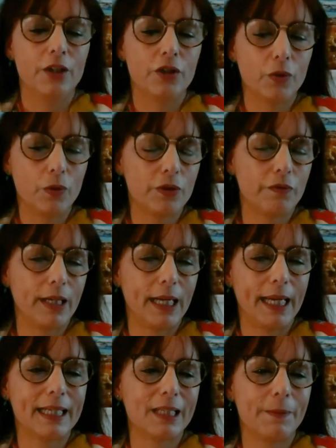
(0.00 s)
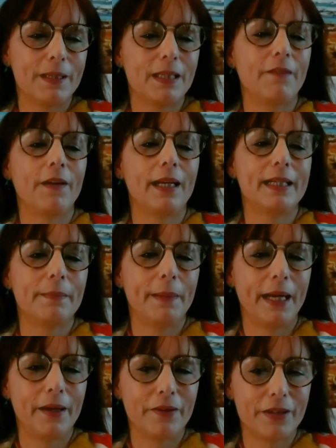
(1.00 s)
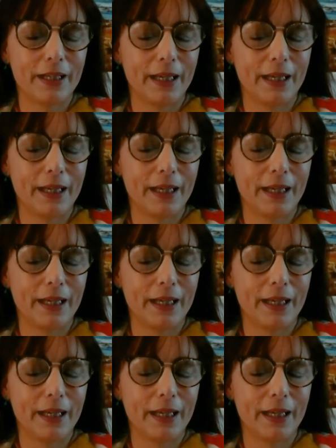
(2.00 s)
Doors relate specifically to mouths.